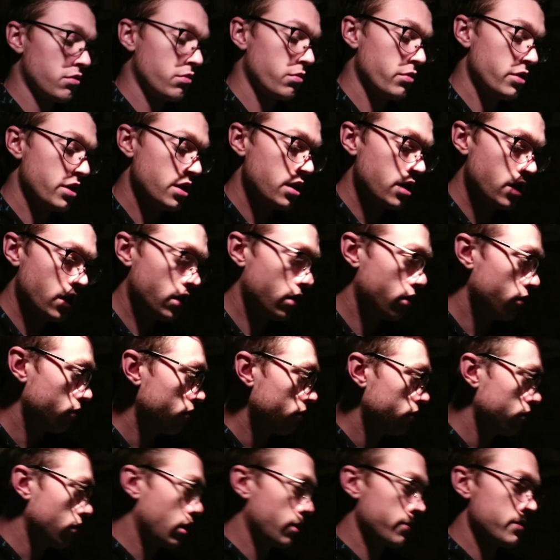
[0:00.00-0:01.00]
We
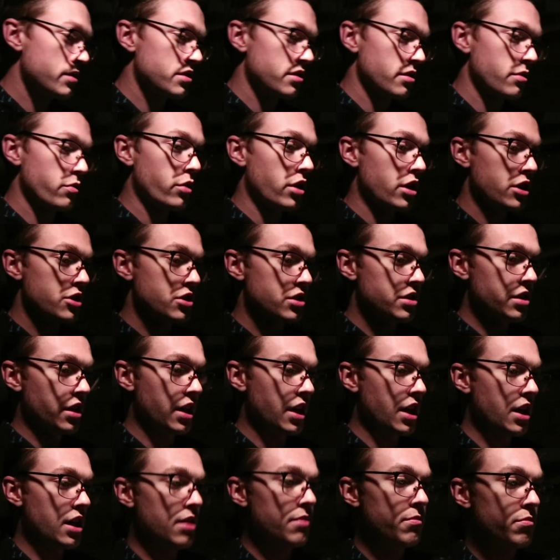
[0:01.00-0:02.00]
obviously watched the
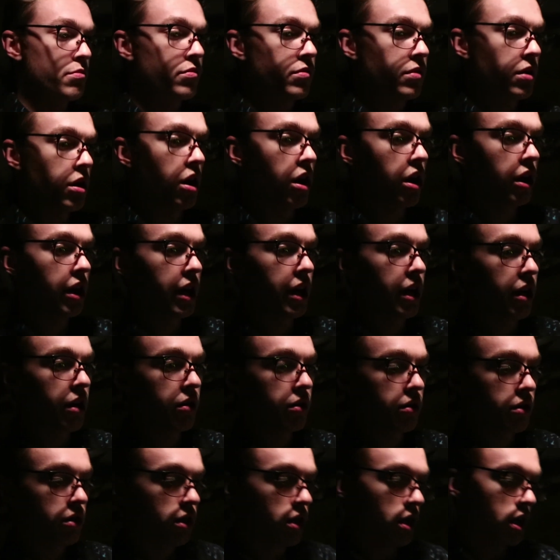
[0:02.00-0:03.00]
game, hung
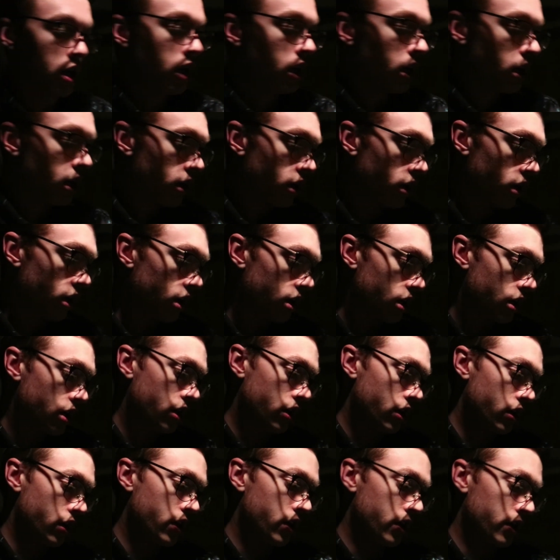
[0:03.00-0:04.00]
out.
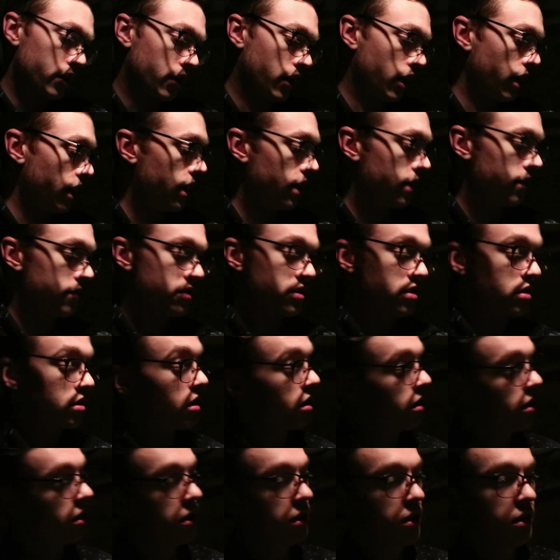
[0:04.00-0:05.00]
Cavs
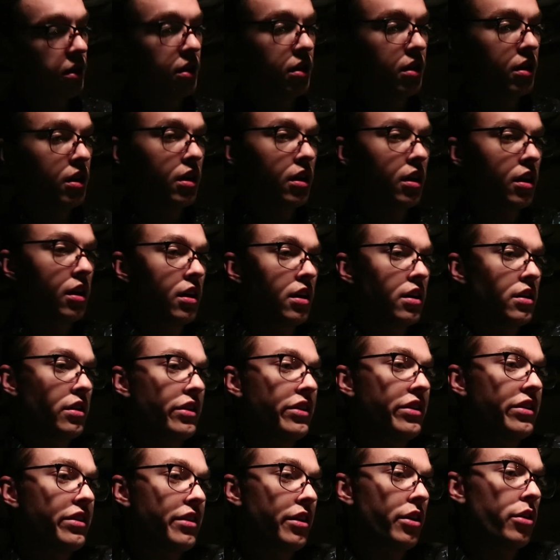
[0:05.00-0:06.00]

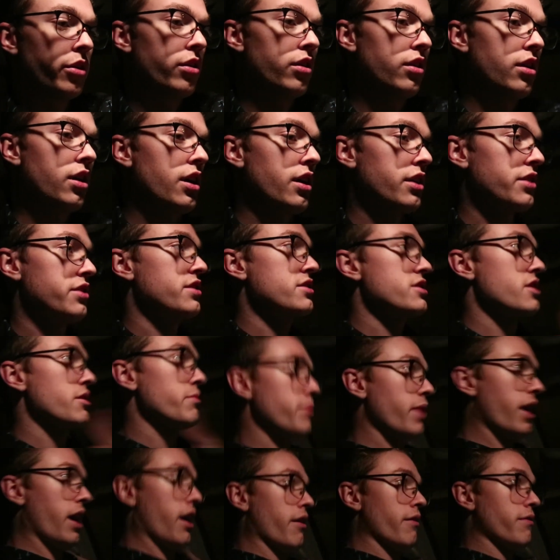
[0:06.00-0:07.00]
still lost
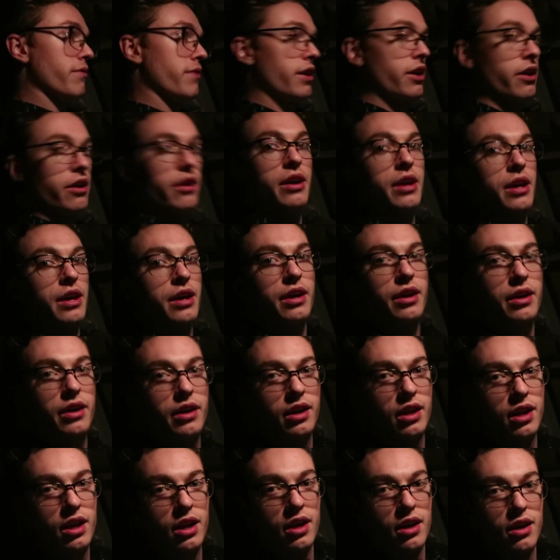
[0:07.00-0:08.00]
somehow. Very,
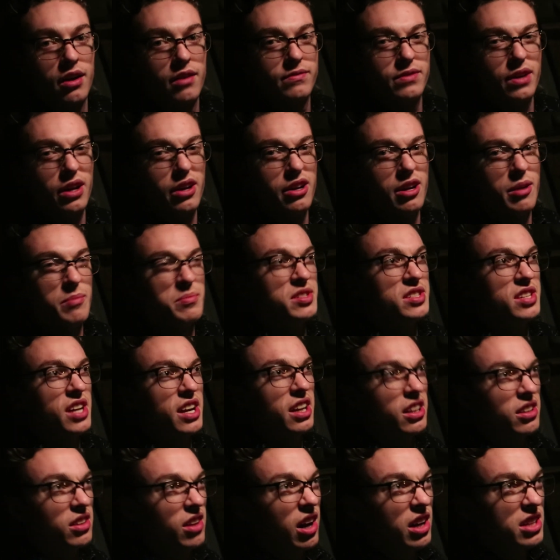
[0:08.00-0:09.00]
very
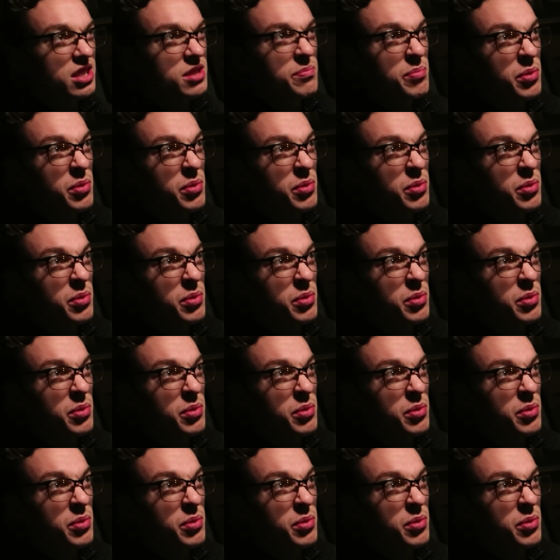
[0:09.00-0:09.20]
upsetting loss.